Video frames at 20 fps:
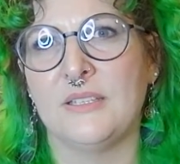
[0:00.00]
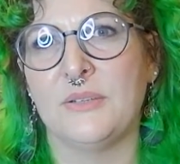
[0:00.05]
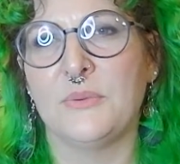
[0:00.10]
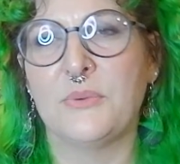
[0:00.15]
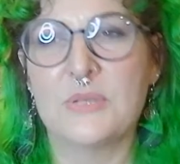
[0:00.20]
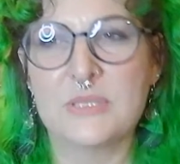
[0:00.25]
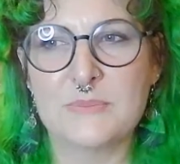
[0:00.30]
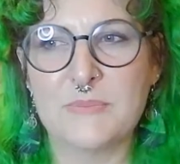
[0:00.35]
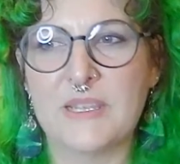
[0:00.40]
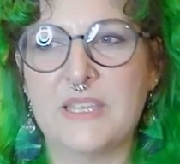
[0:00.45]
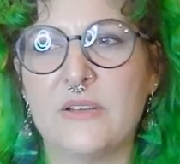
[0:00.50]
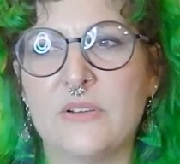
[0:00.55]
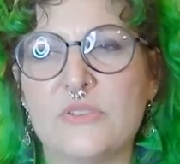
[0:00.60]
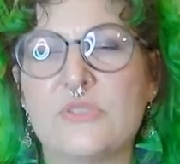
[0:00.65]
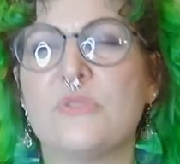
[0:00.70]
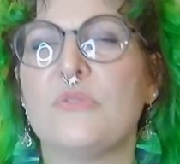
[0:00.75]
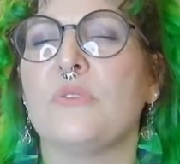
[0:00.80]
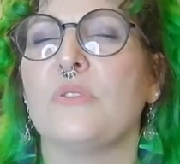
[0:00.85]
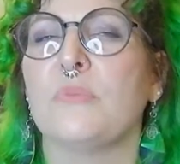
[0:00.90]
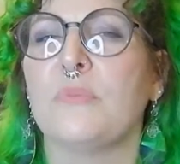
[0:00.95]
What's my inner
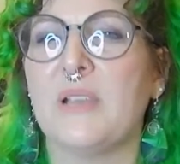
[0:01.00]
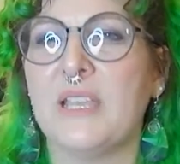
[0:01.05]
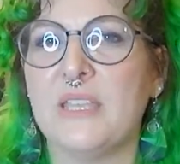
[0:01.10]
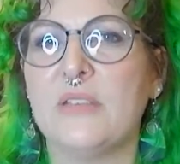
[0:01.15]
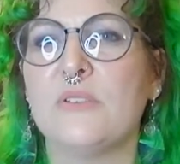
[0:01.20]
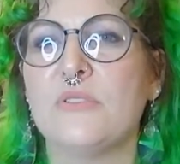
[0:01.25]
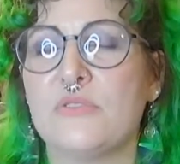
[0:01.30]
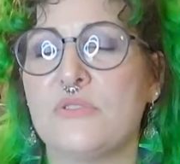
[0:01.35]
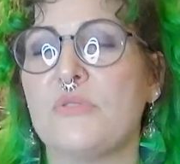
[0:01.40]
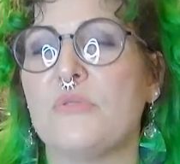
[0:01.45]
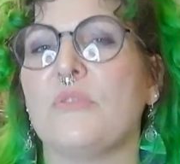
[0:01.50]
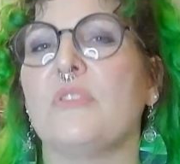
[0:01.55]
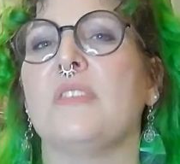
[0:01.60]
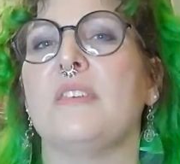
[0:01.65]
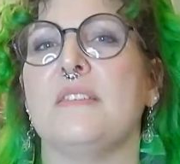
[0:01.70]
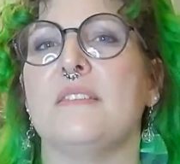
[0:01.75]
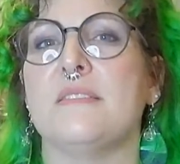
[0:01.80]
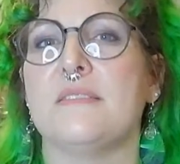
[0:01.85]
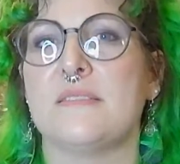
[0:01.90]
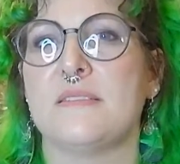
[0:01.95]
truth? My inner truth
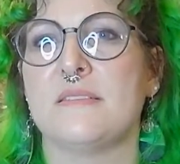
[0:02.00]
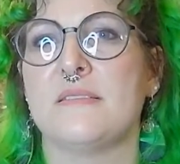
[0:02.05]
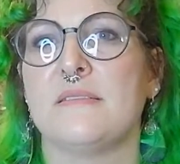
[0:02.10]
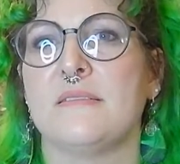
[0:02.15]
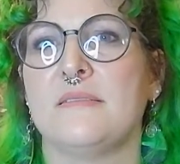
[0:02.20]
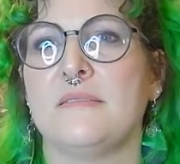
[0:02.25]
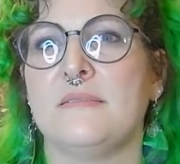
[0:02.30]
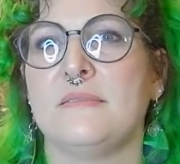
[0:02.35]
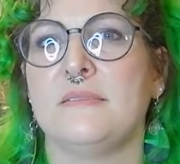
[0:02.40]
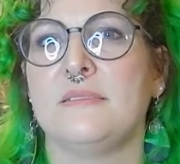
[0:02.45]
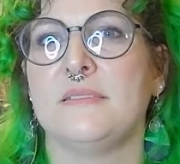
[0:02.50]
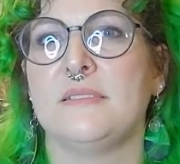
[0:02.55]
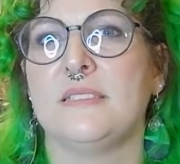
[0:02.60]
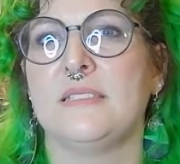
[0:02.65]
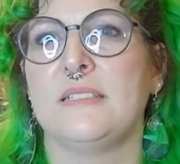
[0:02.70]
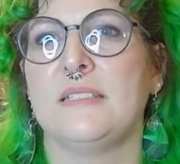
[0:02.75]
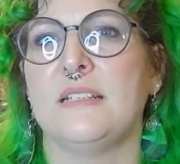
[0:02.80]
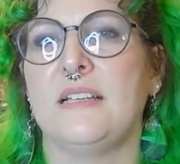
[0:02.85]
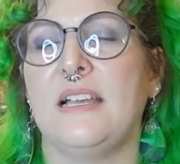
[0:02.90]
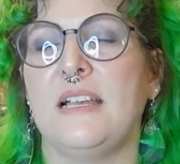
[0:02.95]
is
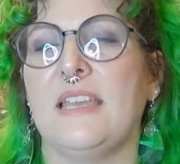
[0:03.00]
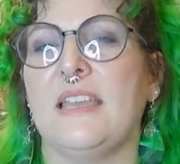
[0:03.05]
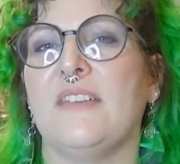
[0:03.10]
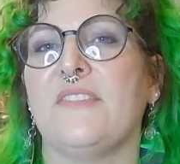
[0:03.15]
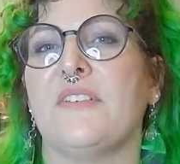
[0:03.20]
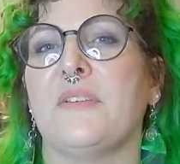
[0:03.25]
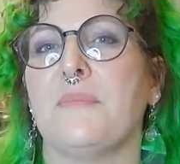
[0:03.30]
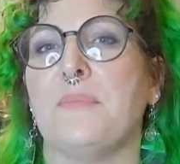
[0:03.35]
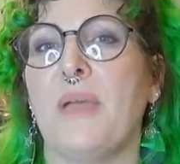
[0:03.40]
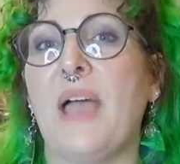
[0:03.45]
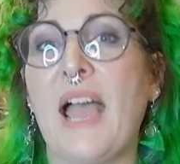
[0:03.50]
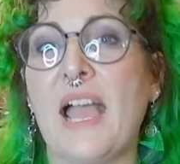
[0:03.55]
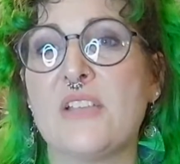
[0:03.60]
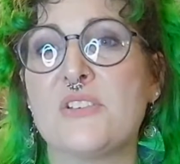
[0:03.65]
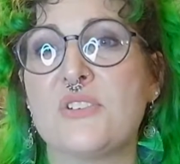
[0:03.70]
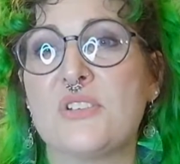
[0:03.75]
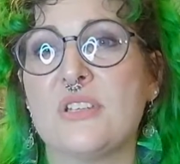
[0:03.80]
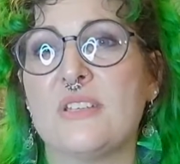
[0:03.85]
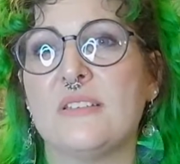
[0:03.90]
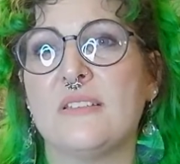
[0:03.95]
I have
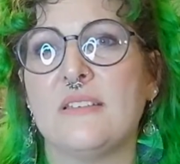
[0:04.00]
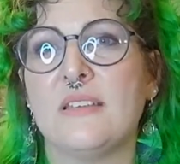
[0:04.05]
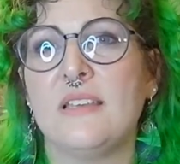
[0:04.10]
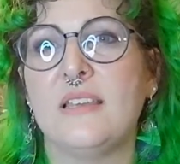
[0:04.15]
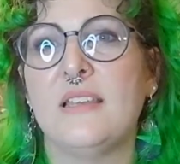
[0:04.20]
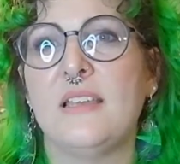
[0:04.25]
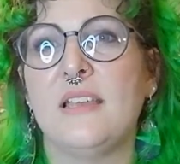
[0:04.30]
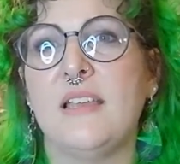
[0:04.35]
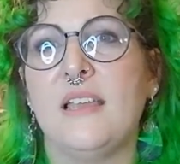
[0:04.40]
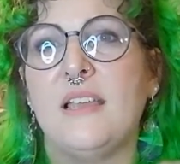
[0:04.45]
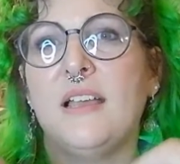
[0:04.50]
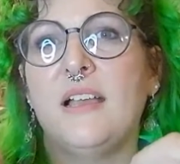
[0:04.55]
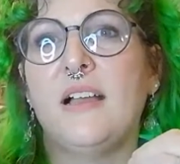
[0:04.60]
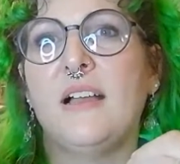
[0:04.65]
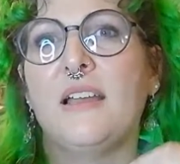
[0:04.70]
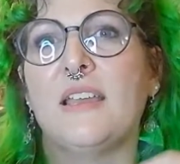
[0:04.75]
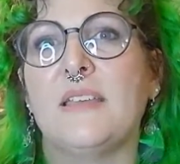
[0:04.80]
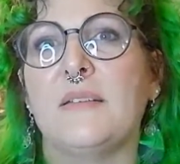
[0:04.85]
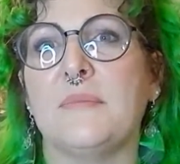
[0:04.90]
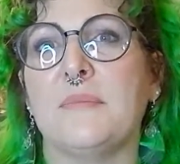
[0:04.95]
compassion,
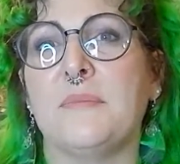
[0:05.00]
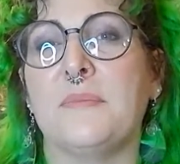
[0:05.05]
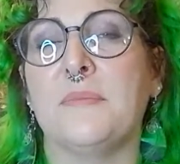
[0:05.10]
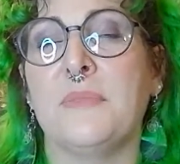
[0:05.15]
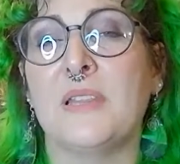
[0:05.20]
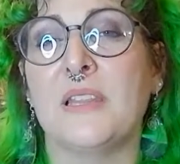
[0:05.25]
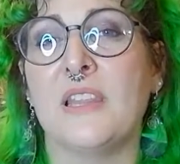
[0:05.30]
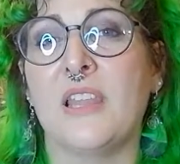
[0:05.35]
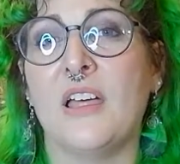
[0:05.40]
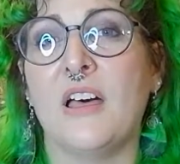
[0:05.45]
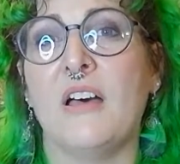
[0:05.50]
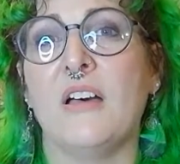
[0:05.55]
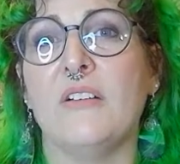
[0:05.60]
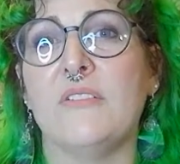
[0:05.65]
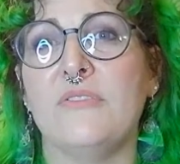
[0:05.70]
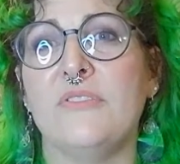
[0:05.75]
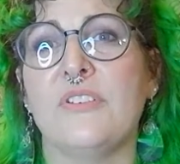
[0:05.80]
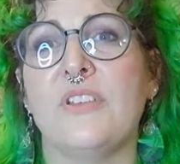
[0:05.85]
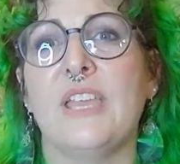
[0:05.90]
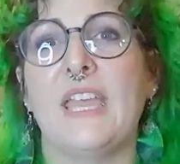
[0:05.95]
I am
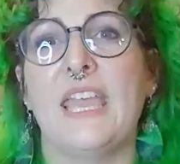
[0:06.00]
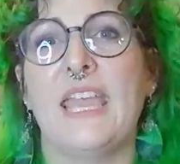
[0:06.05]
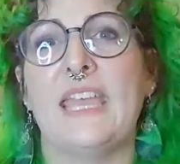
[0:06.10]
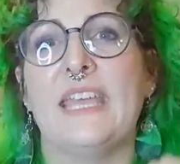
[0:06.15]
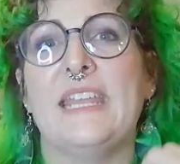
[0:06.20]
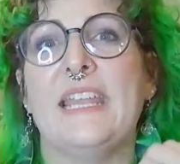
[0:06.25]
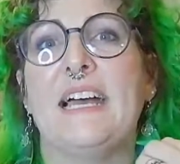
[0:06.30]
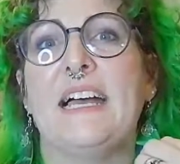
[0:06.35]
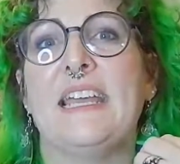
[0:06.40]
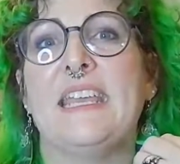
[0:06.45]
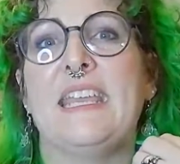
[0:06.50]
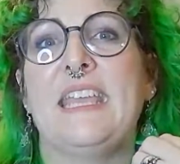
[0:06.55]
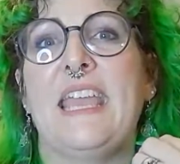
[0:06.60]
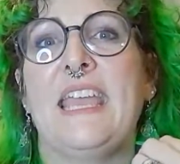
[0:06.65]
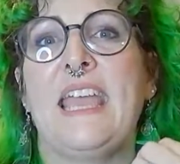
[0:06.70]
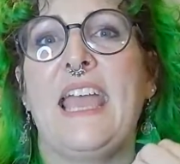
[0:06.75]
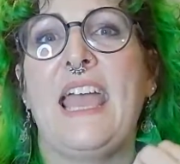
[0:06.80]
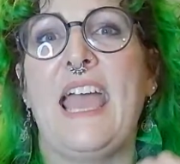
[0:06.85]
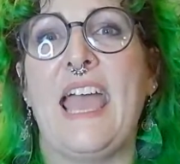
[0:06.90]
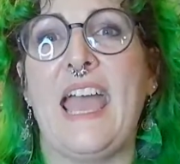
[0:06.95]
love, and I
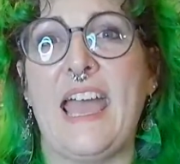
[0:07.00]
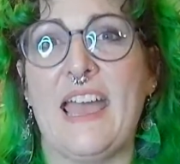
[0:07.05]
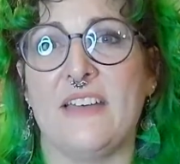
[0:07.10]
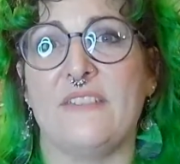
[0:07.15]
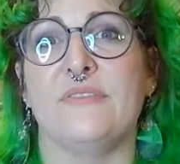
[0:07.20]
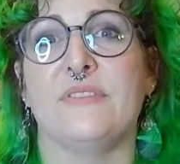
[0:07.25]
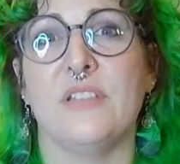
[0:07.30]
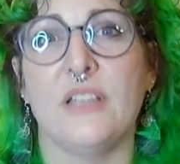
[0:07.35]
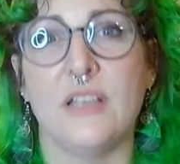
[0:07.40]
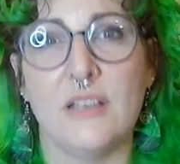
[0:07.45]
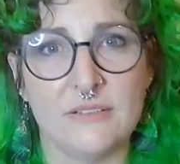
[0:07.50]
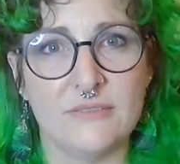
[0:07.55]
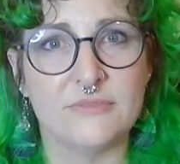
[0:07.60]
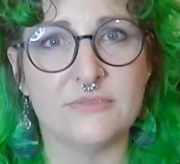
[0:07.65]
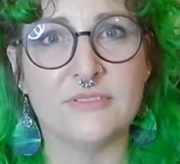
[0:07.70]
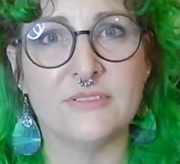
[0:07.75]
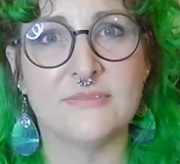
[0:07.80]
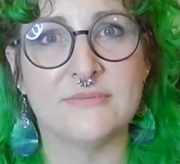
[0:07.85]
have love.